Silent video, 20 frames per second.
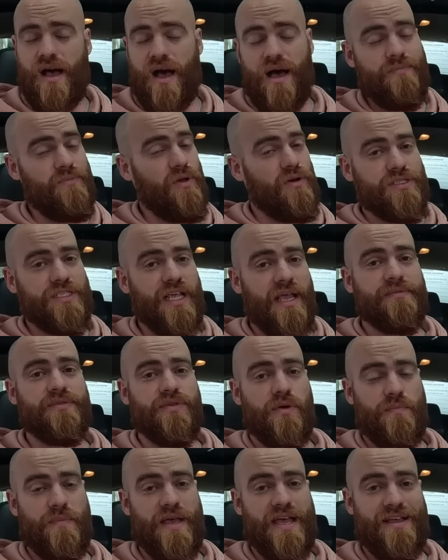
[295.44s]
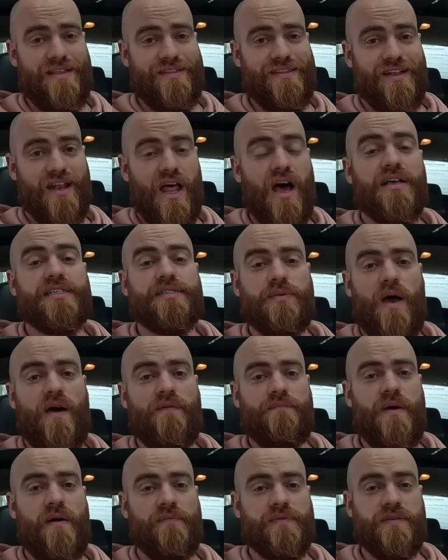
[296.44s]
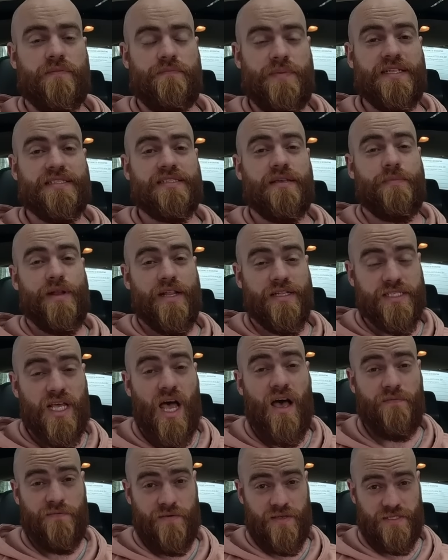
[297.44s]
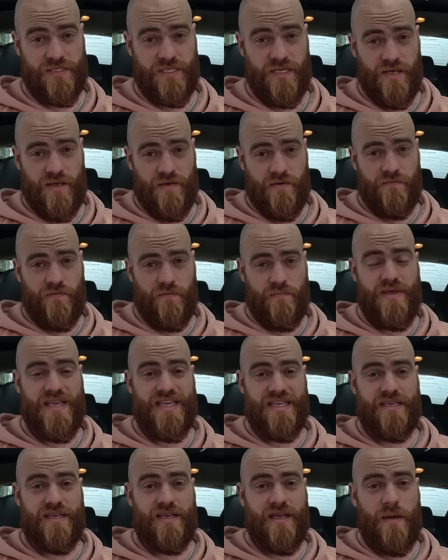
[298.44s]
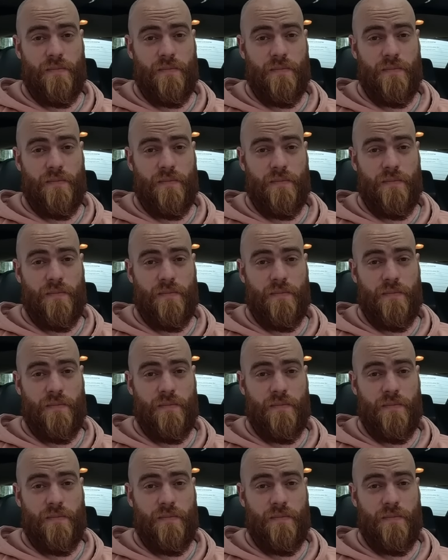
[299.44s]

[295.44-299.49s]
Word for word: I'm not ashamed to admit, the last twelve months have been some of the toughest for me